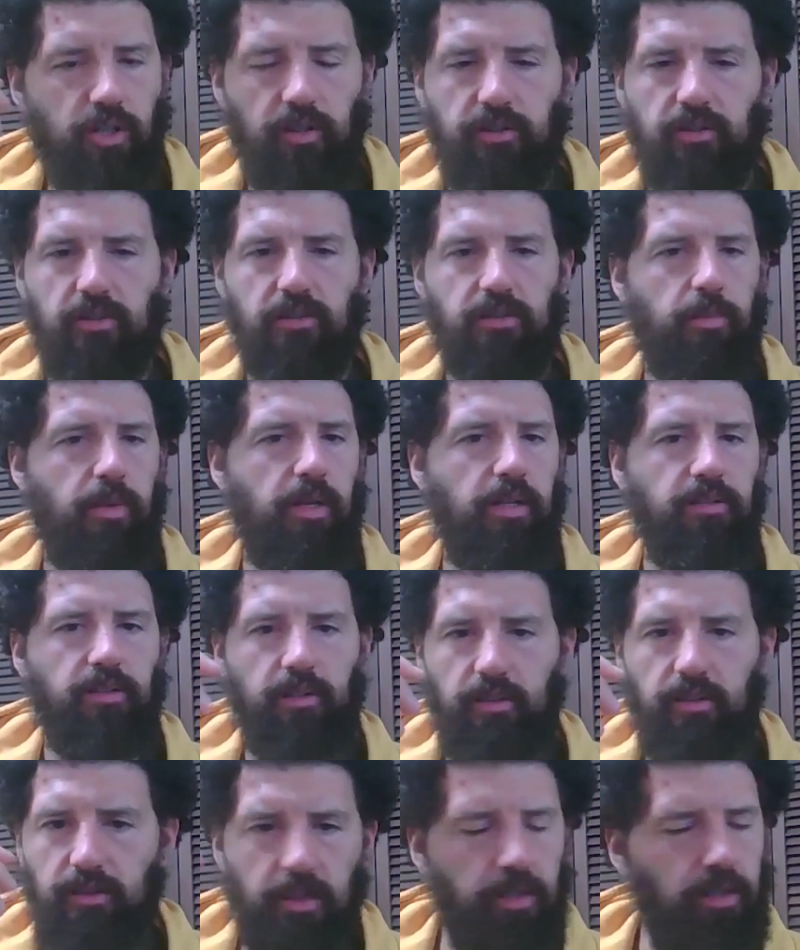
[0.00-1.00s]
This is amazing.
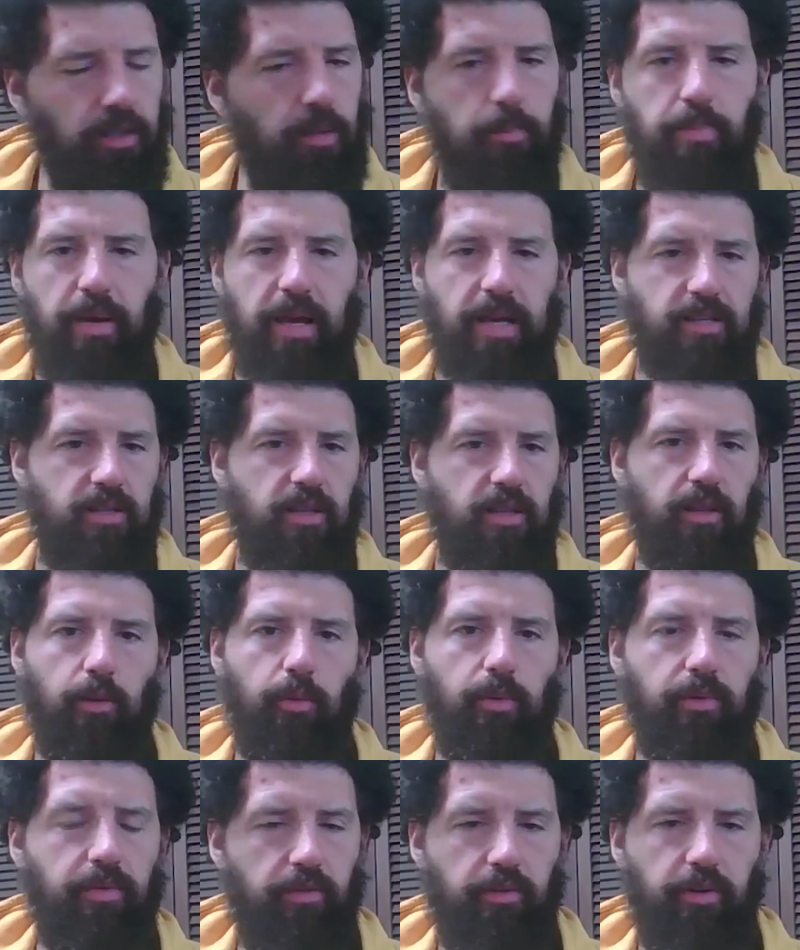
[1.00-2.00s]
This is like the best thing that
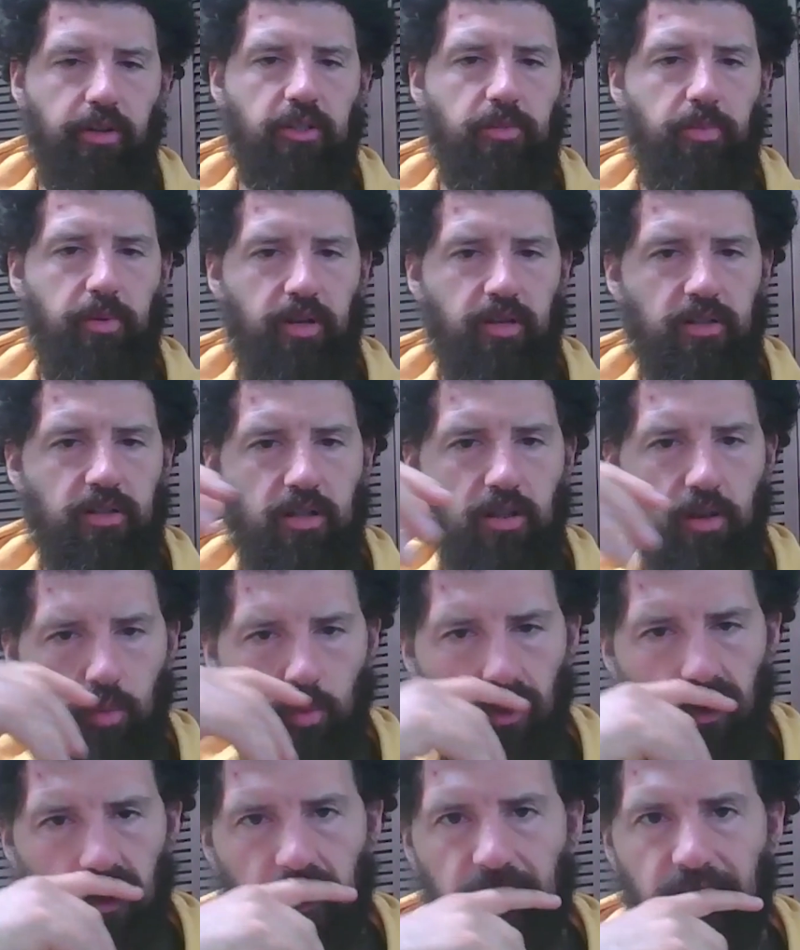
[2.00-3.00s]
we've ever experienced in the
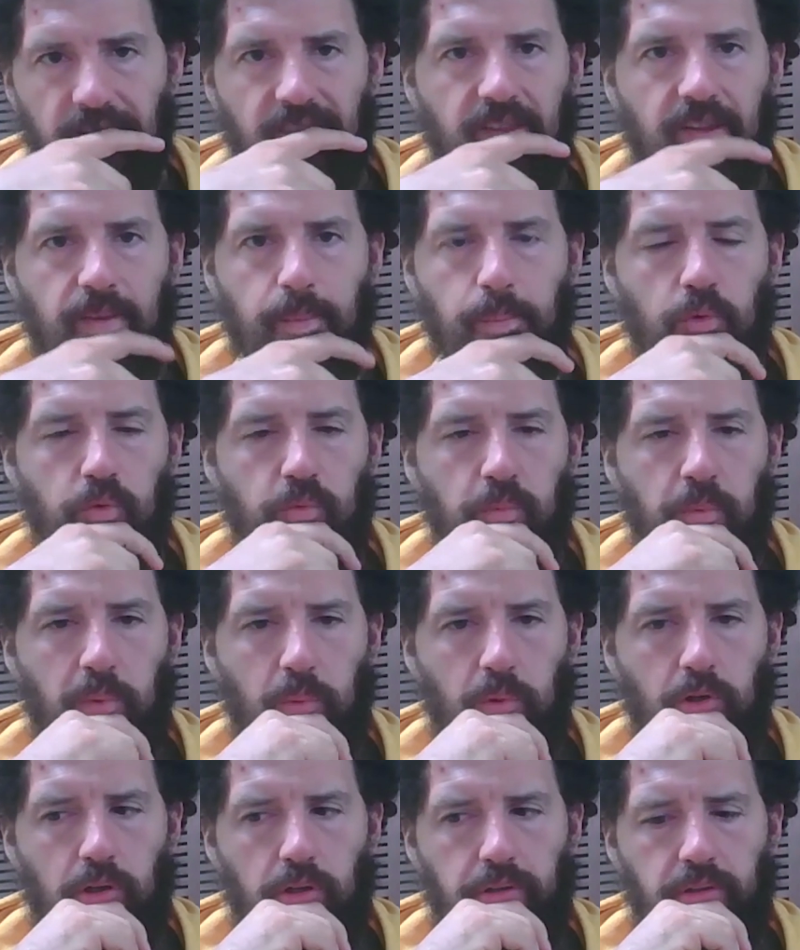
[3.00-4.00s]
world, in the movement
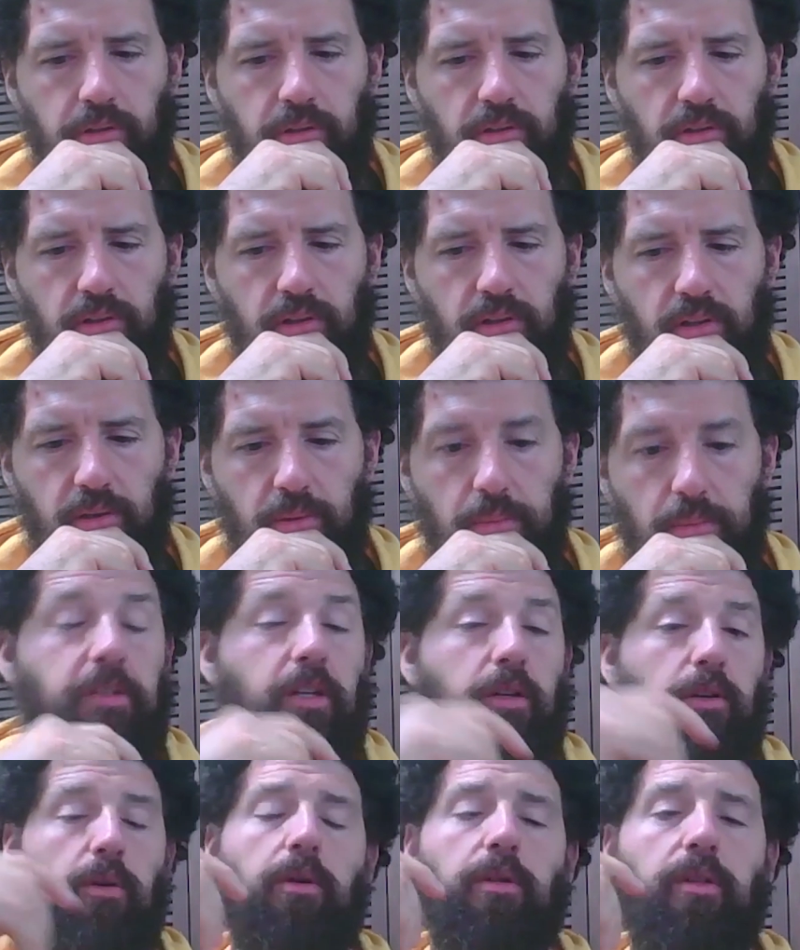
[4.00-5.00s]
world. And I'm just
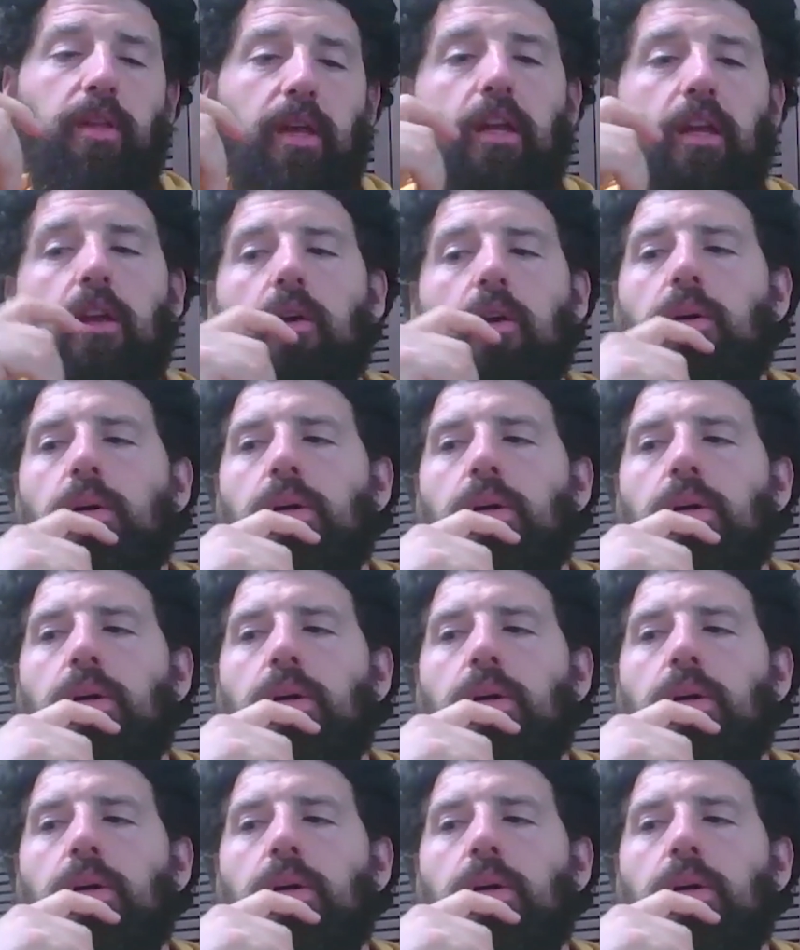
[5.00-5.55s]
like, oh, thank you.